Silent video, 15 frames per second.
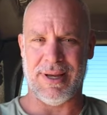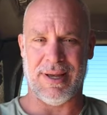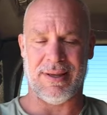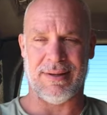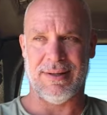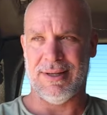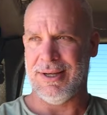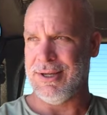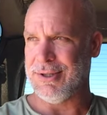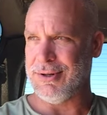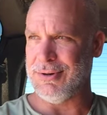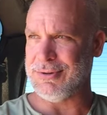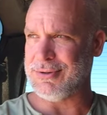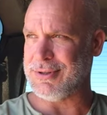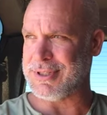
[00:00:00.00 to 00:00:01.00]
but yeah,
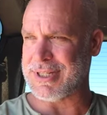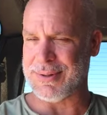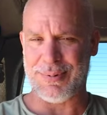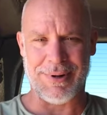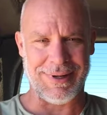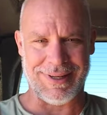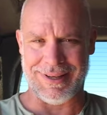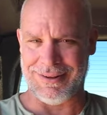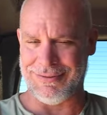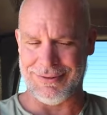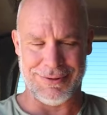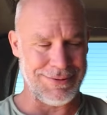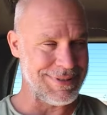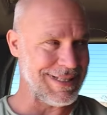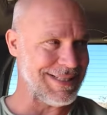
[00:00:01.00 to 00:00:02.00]
going through the checkpoint to
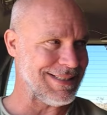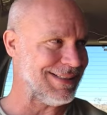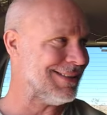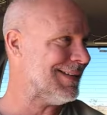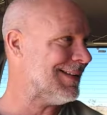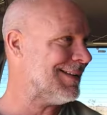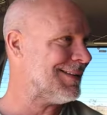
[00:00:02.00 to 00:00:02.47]
California was easy.